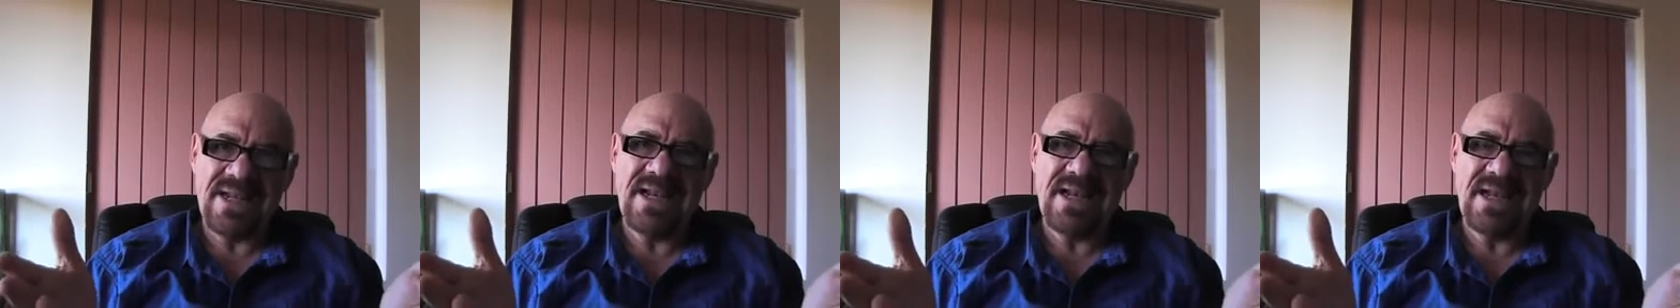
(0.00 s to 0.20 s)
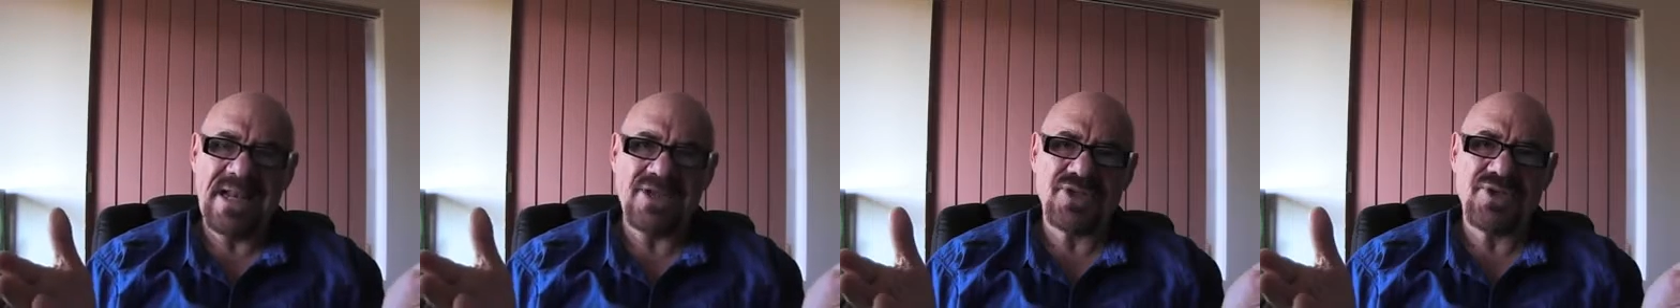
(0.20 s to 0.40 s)

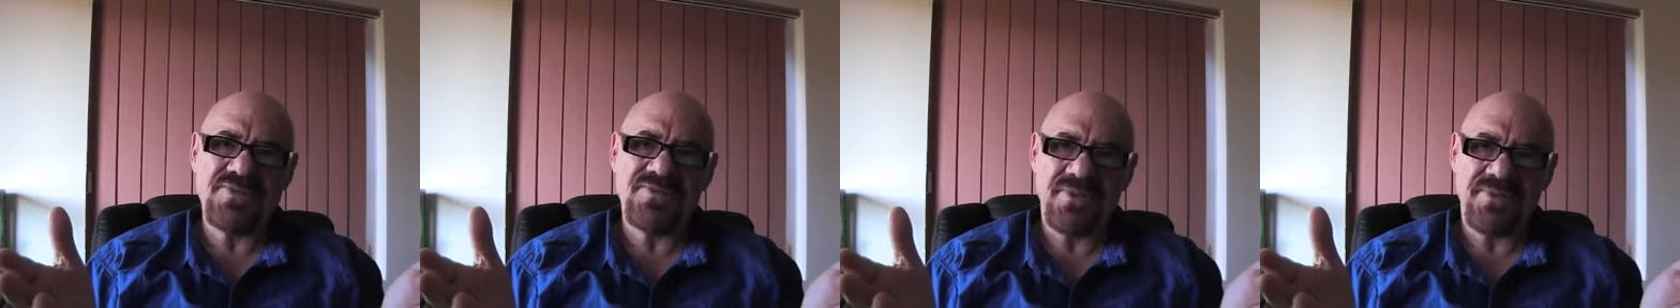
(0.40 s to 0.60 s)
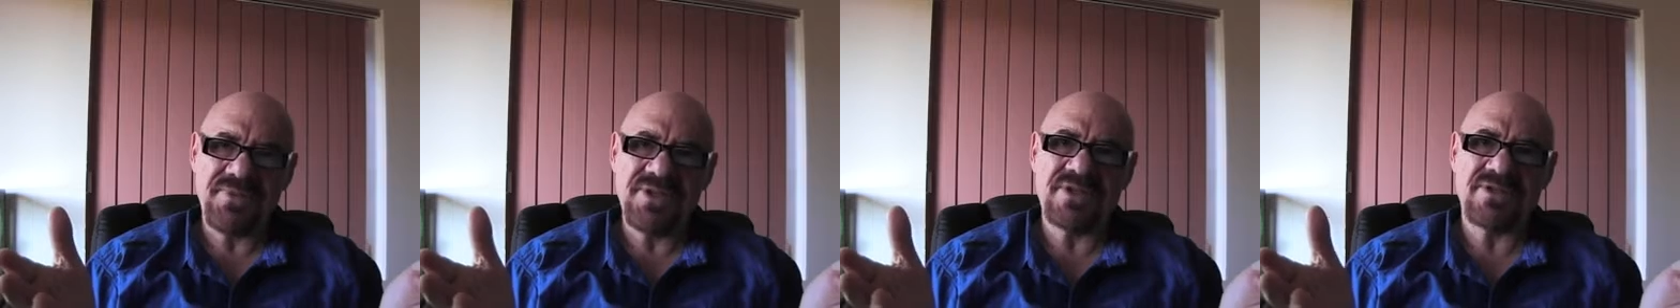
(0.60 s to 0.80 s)
any
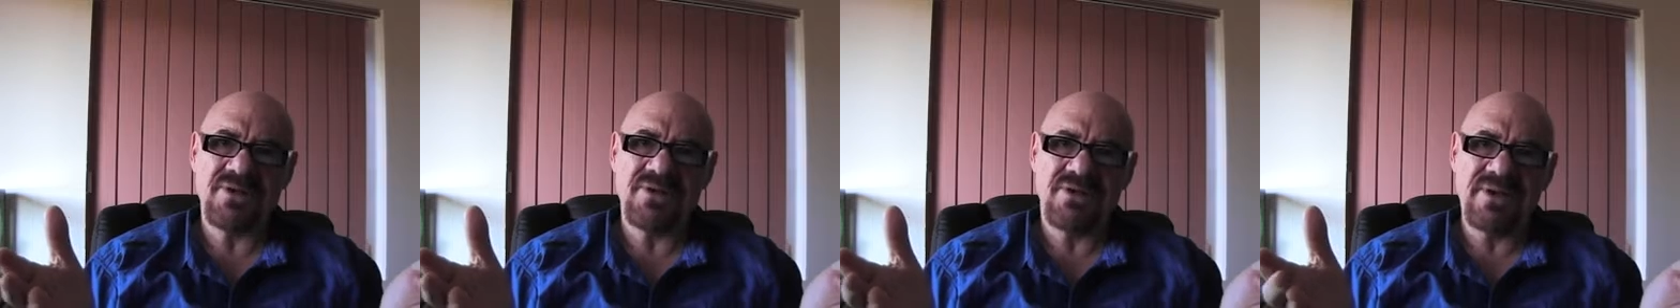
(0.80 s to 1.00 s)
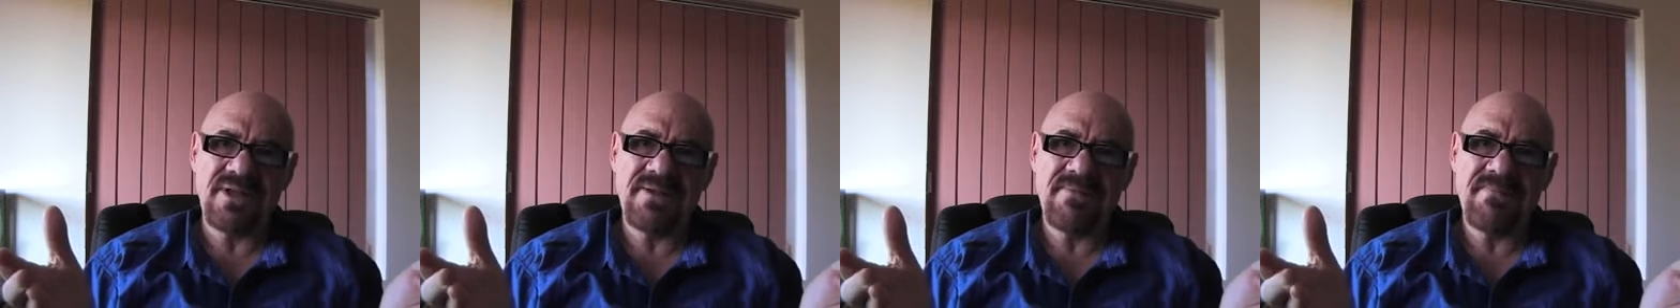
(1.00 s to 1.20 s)
lesson from this
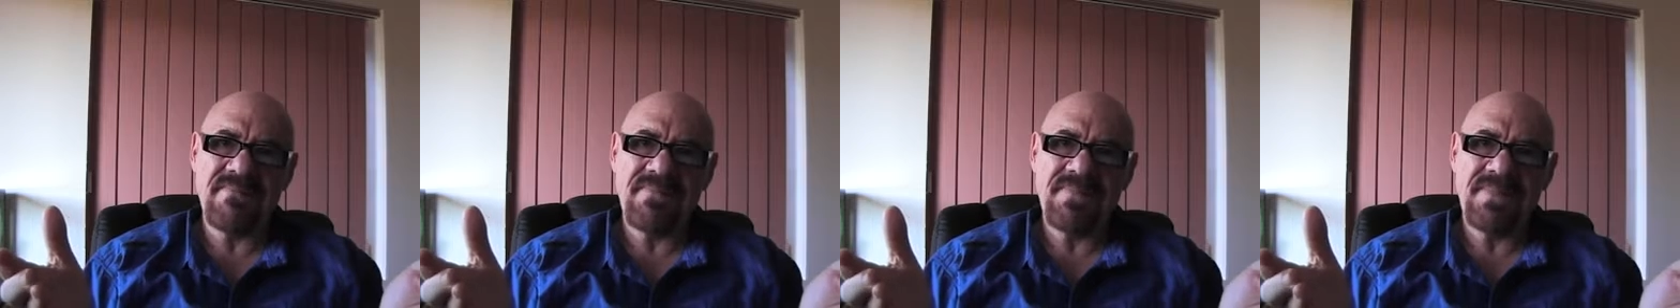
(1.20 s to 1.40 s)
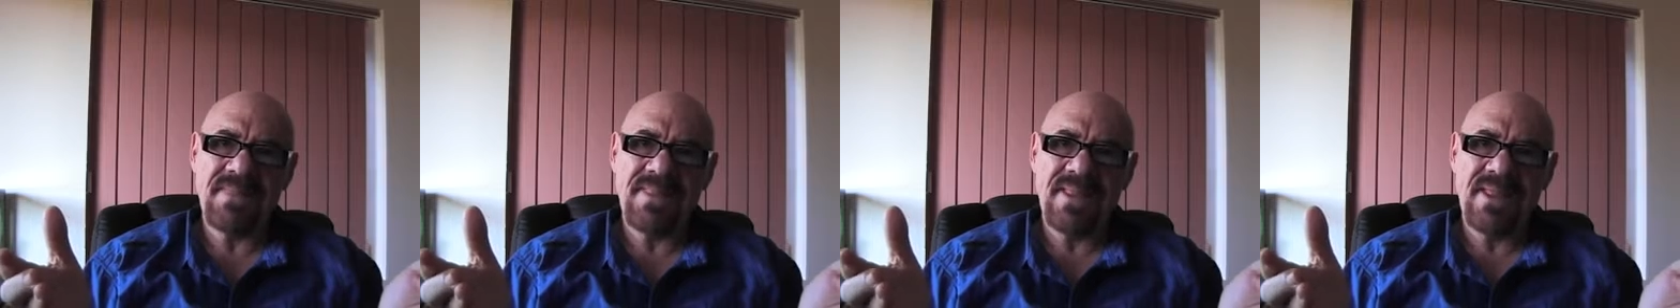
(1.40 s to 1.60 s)
story?
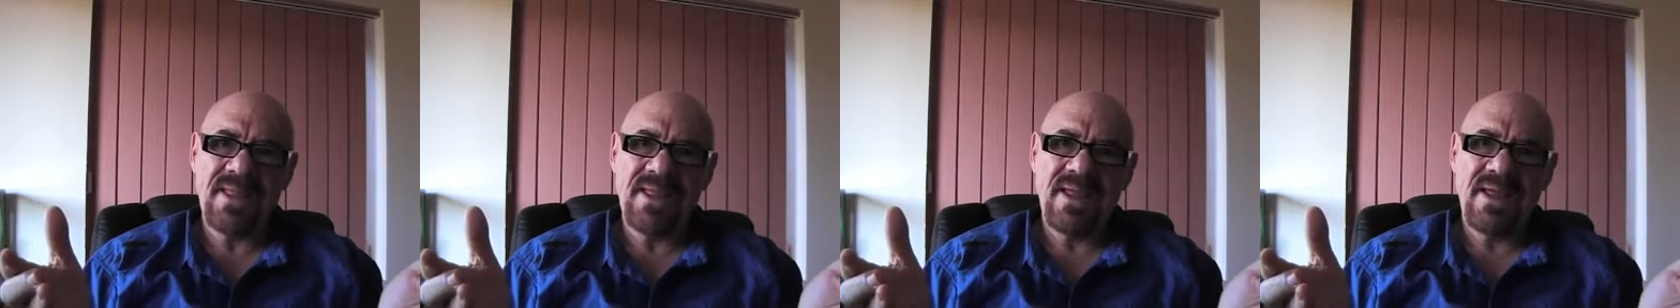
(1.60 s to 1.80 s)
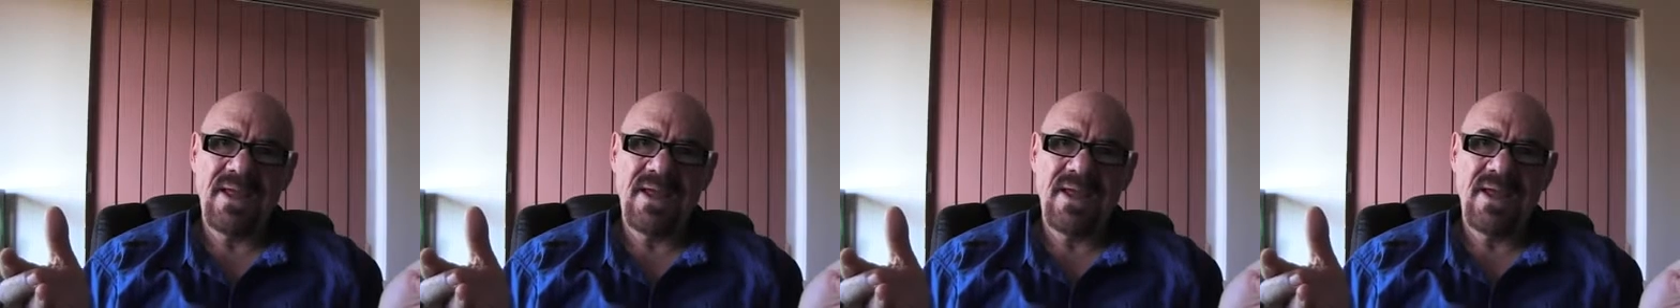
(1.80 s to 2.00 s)

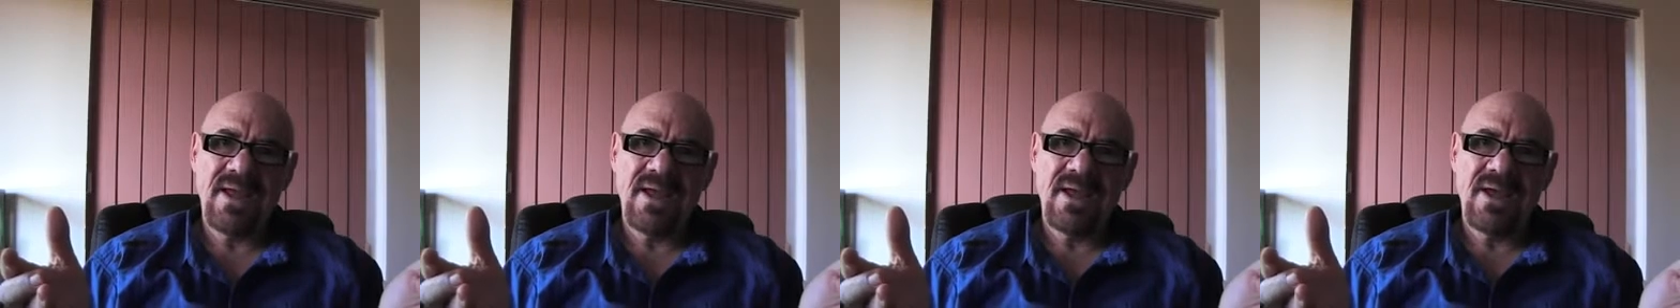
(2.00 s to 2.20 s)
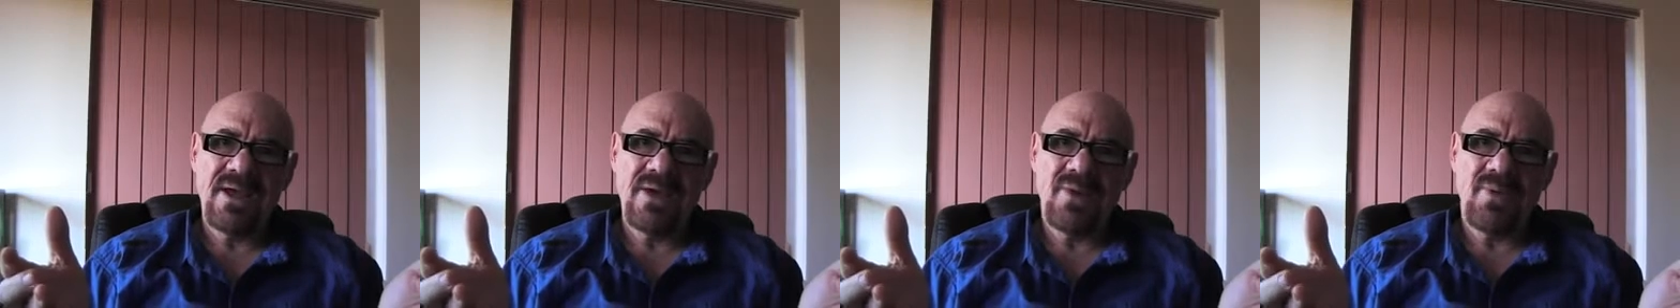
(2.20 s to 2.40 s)

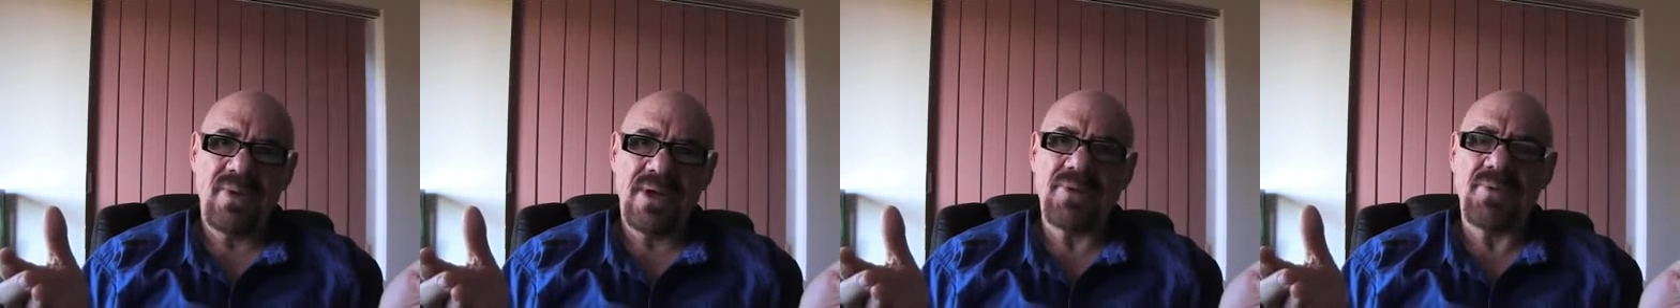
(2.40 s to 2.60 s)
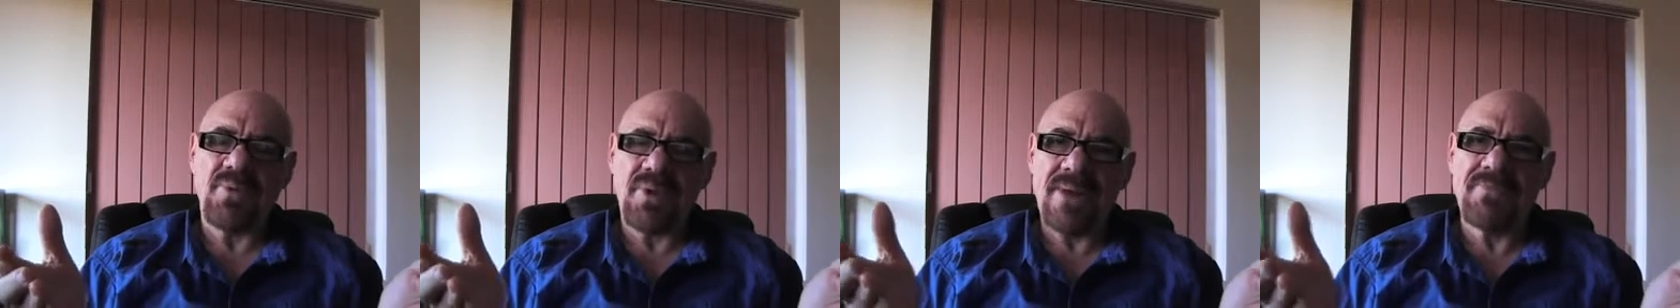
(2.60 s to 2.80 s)

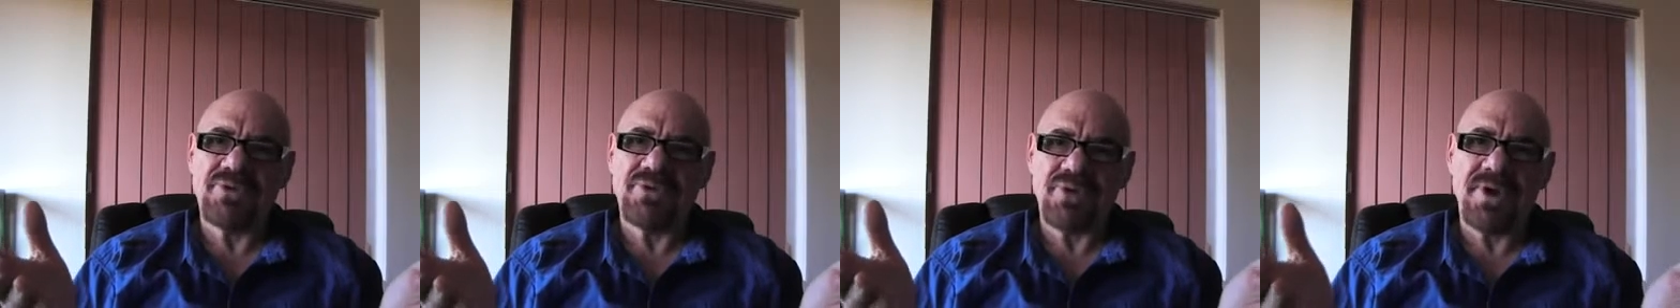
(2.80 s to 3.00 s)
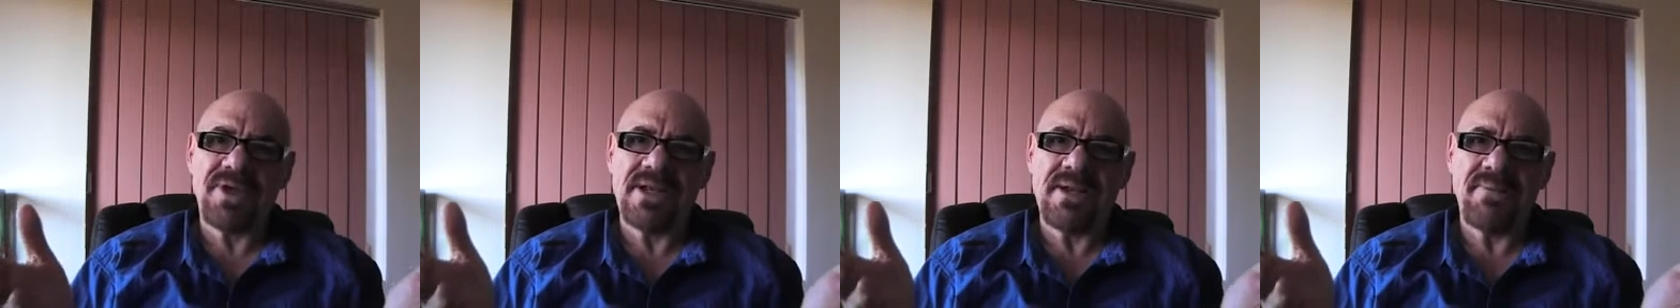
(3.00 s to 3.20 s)
What, what
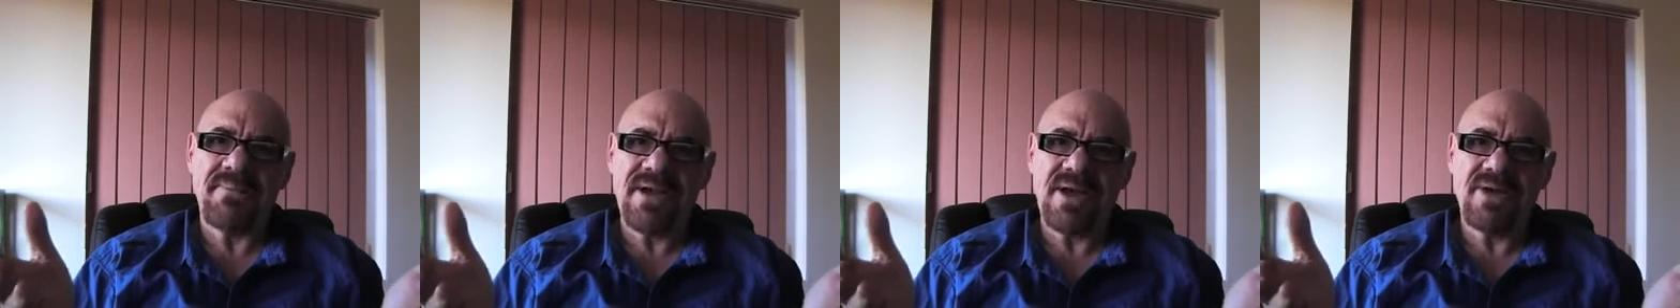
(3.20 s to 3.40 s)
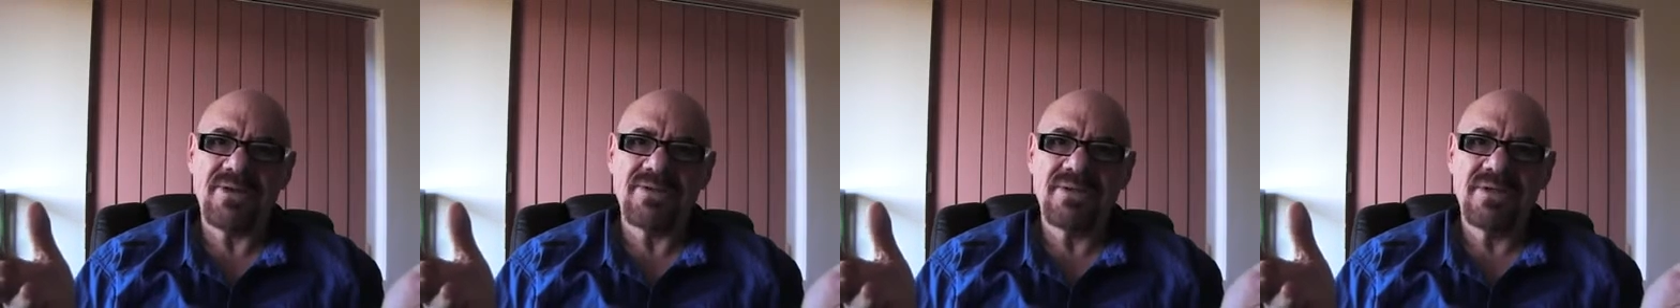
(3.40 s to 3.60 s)
I'm talking
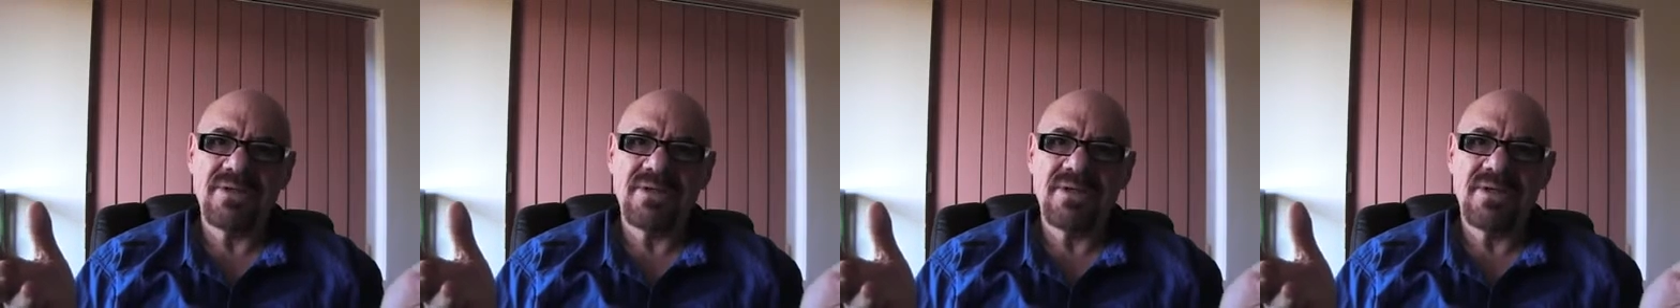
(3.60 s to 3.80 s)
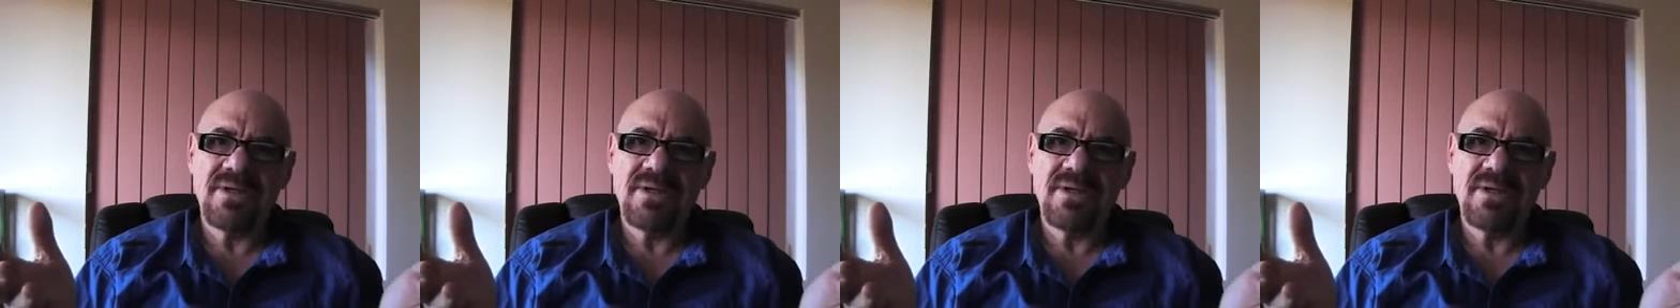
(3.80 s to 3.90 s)
about?